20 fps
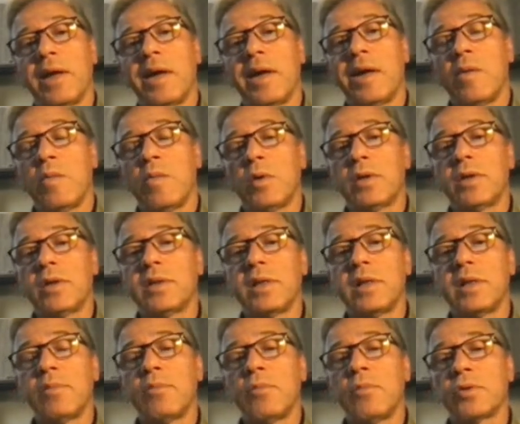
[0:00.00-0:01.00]
And what are
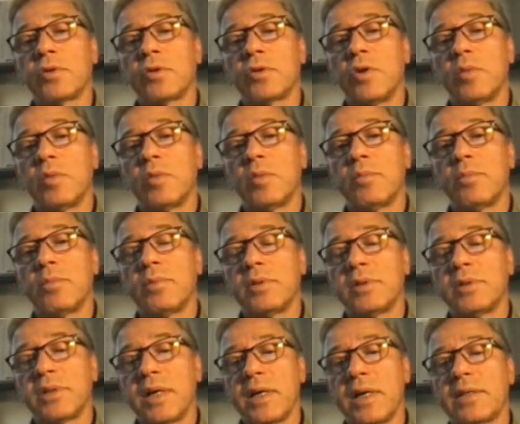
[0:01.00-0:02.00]
the most common
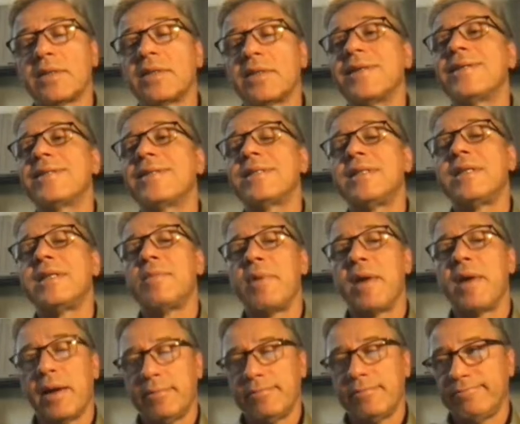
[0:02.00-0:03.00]
sites is
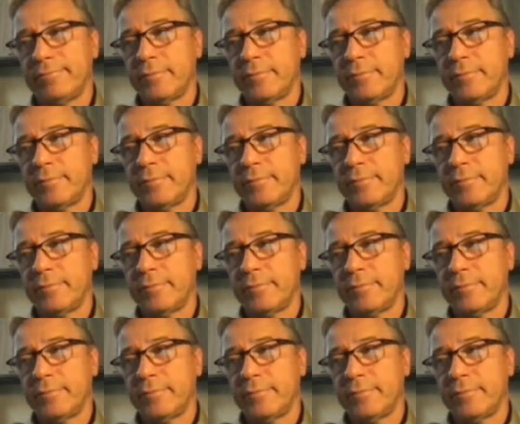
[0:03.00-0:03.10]
tibia.